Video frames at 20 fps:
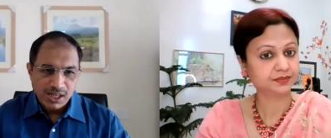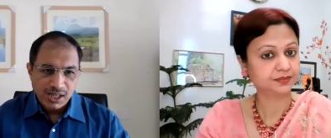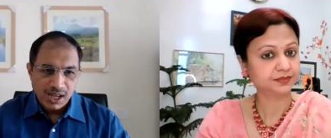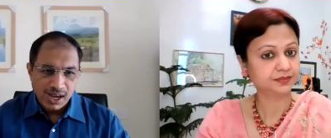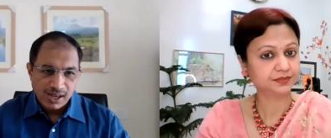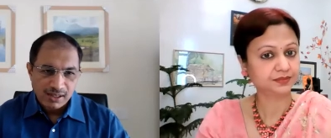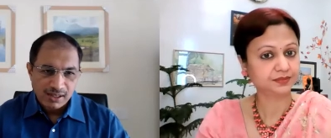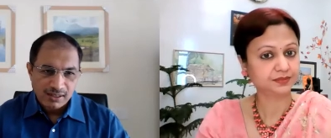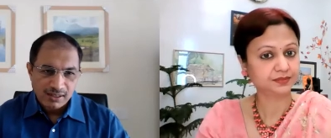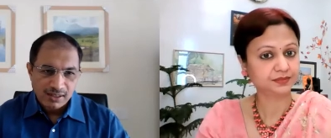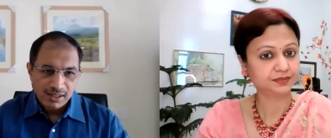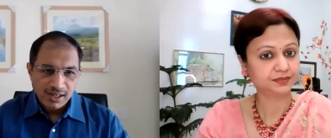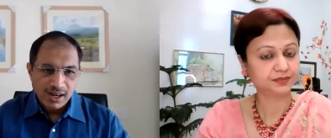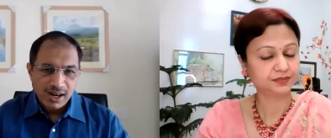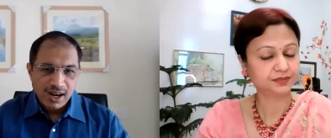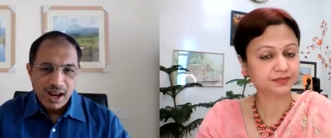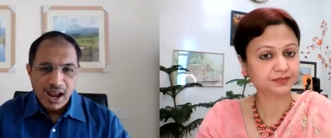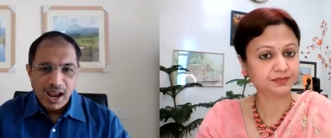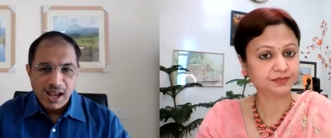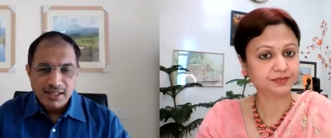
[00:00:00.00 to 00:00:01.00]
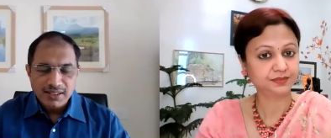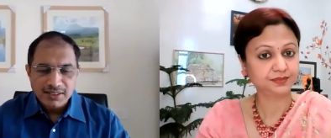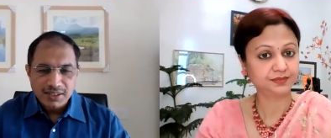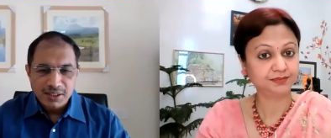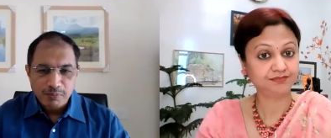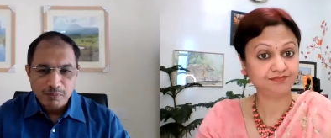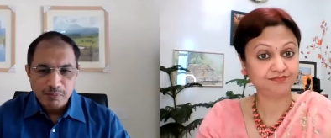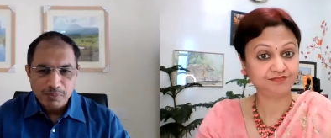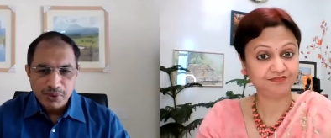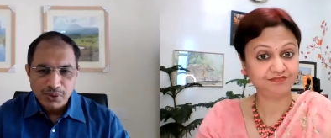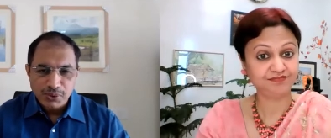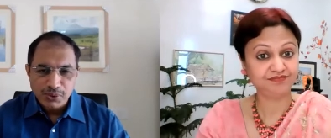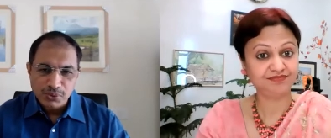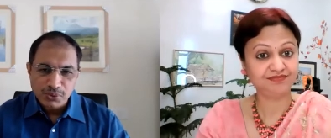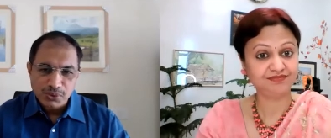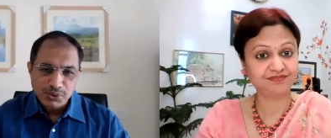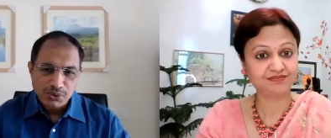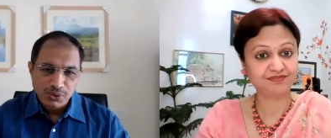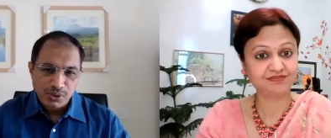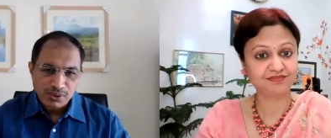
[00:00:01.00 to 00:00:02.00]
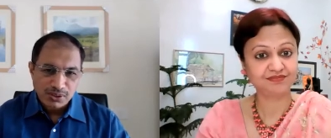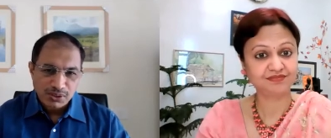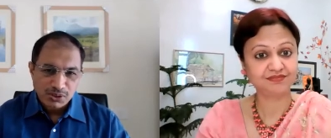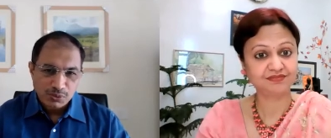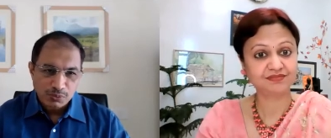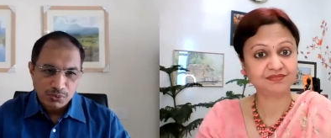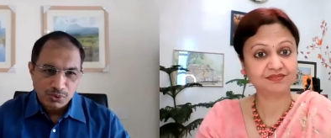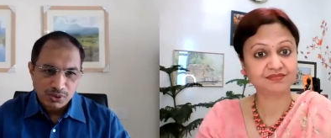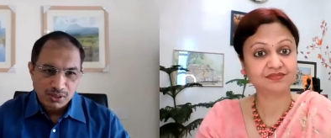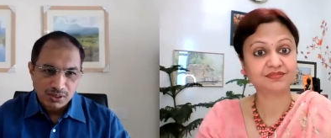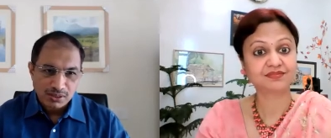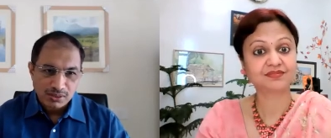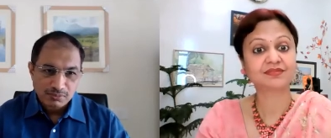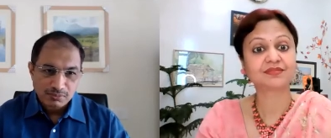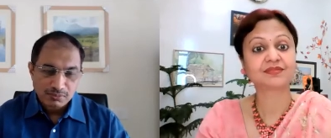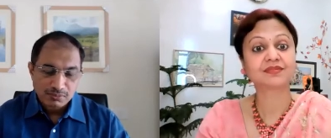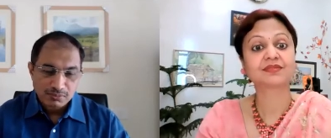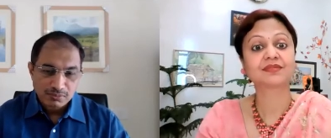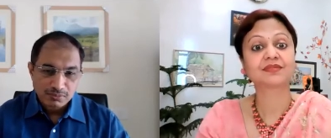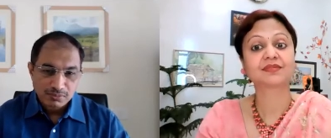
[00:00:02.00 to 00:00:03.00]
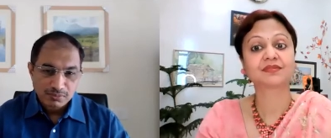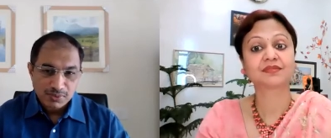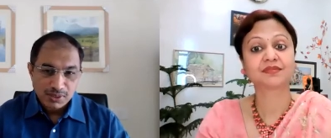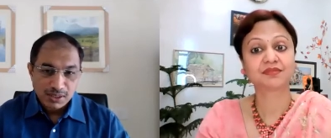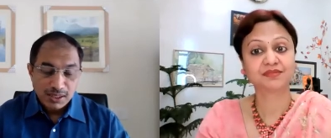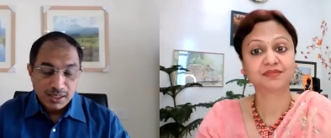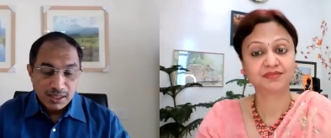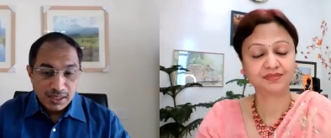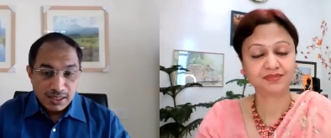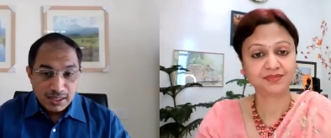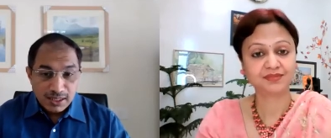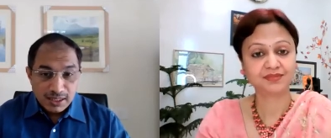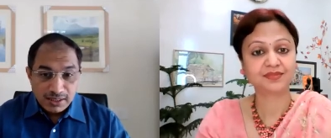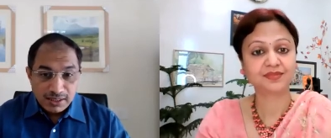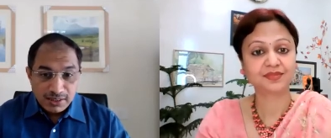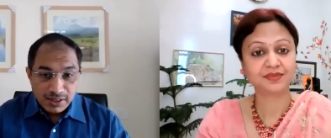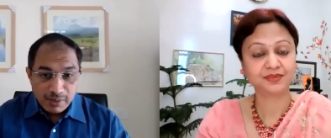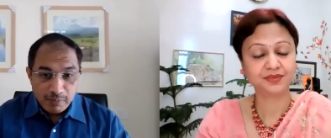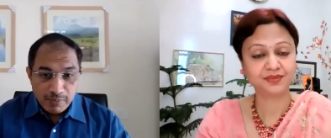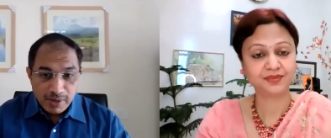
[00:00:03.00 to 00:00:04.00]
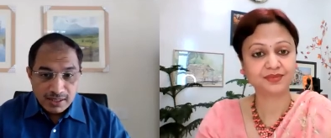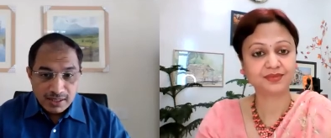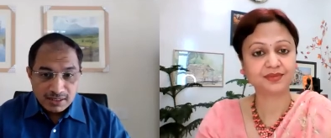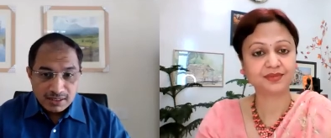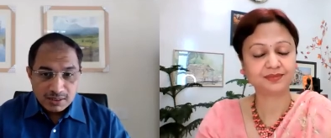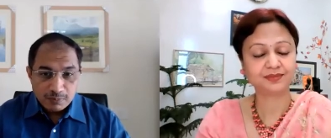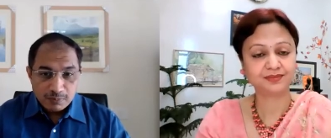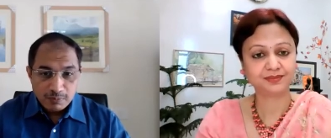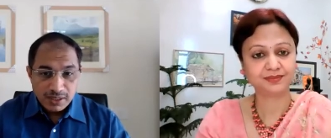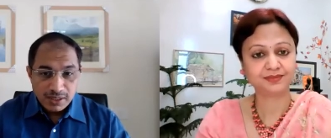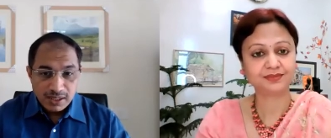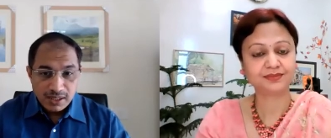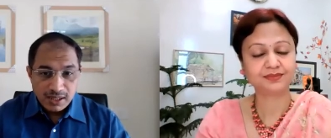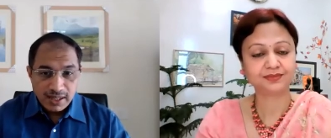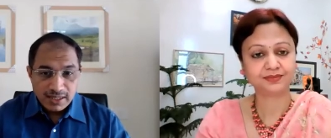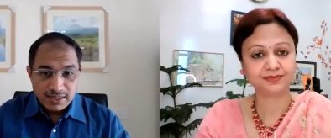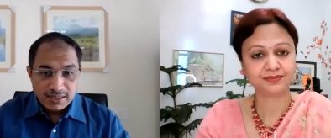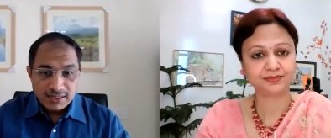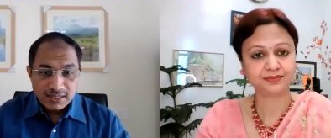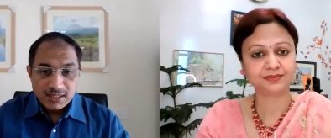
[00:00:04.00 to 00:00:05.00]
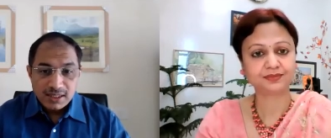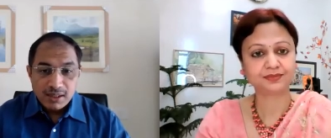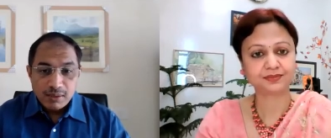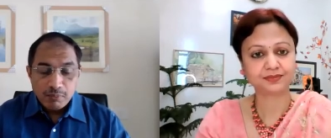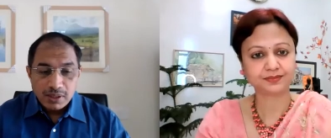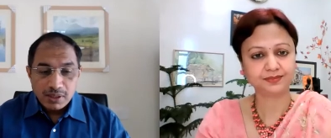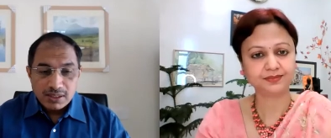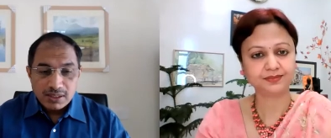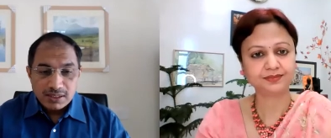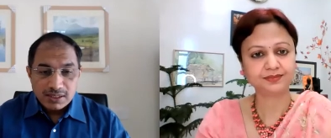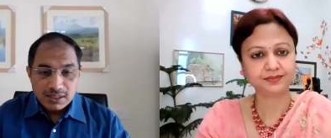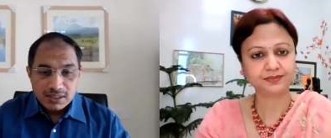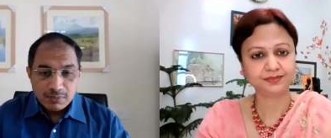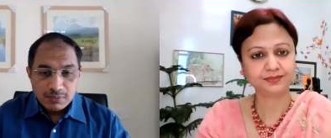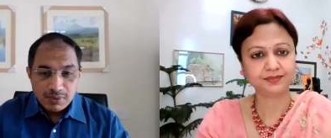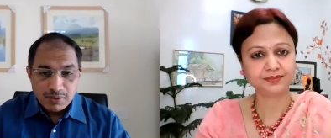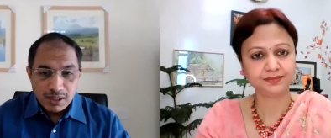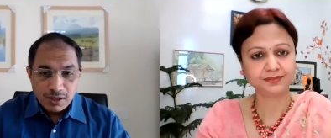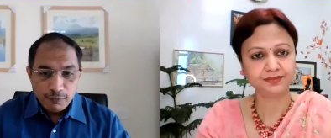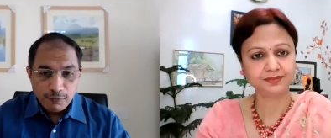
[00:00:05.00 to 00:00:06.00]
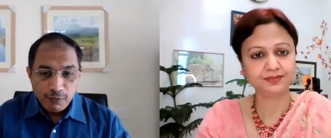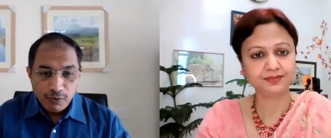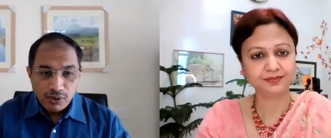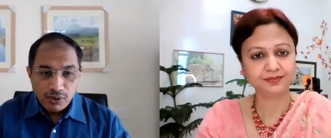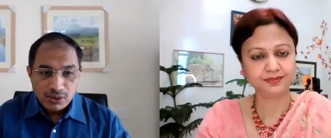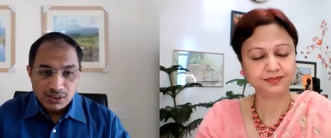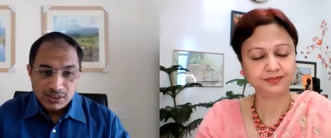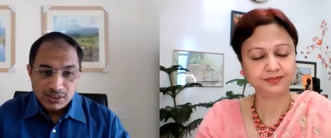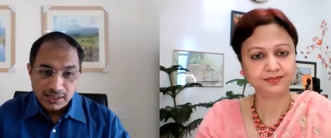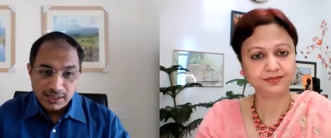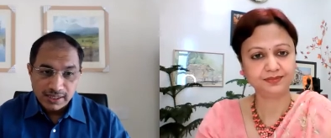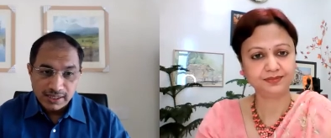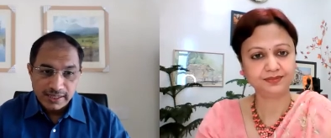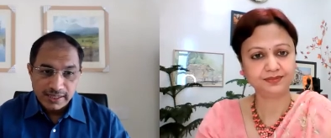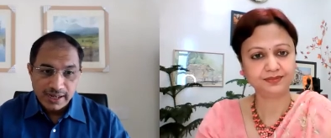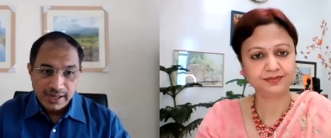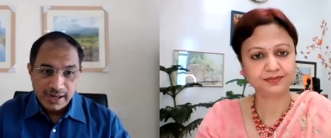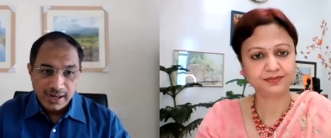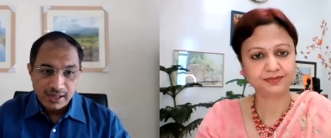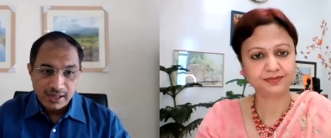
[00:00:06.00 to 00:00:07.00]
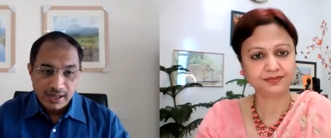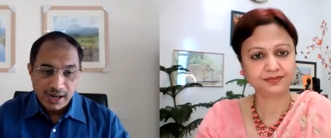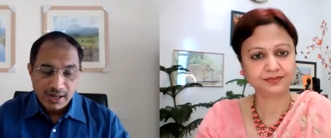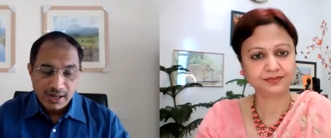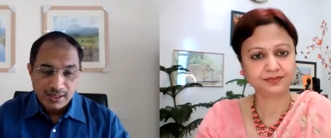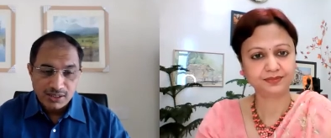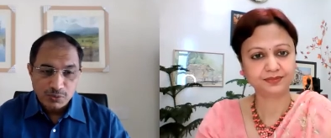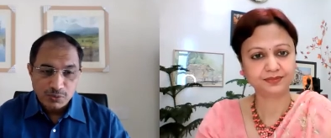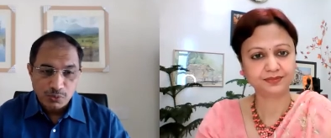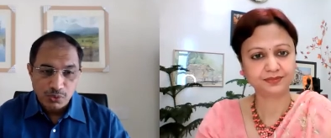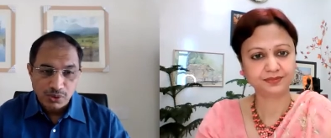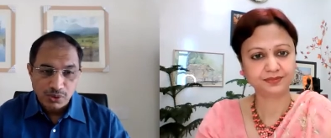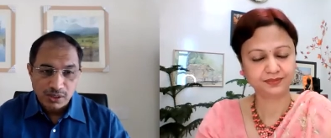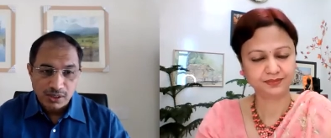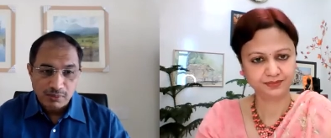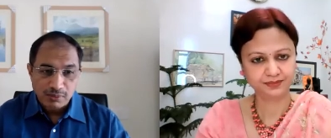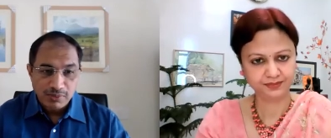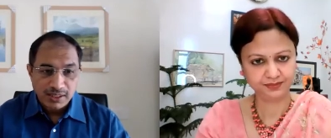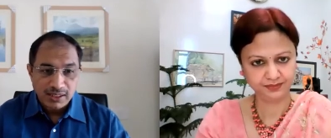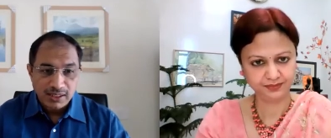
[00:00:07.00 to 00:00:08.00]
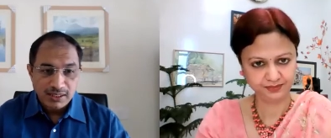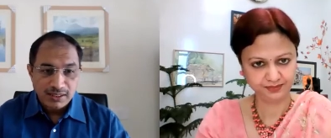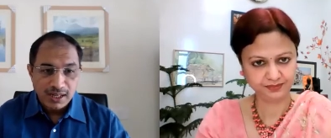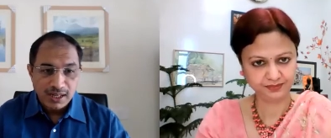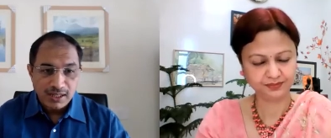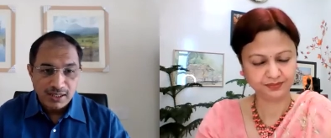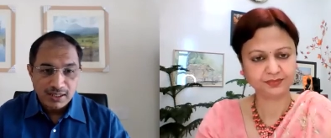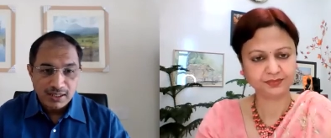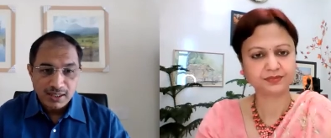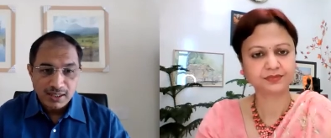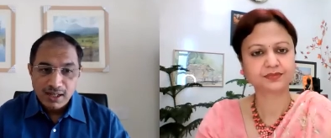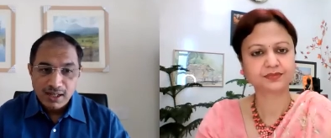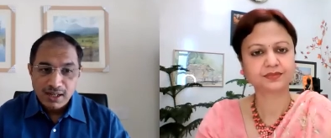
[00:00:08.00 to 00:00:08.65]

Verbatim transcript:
Speaker 1: higher as compared to who is not a smoker it remains bit less but similar for second hand, smoking, meaning that